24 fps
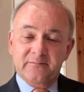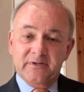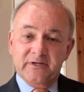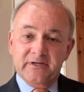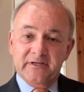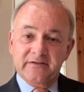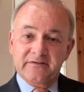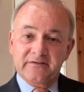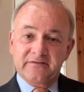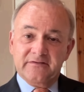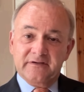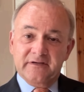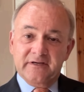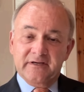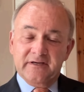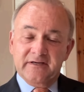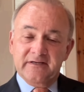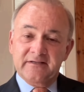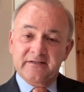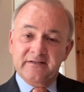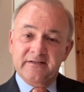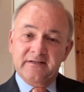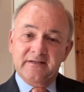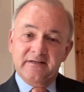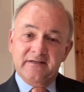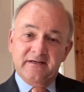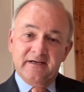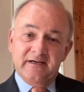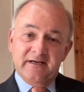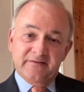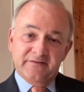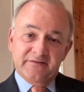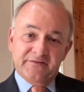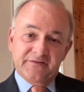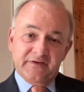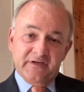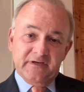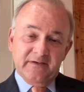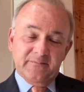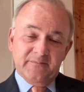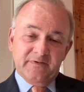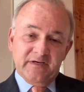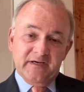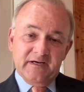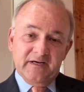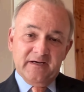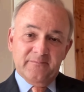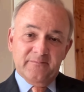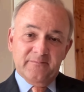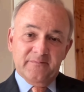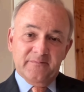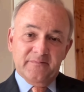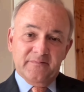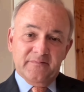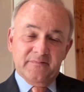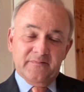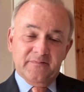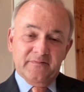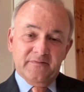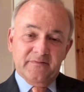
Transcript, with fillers: But uh, at the same time,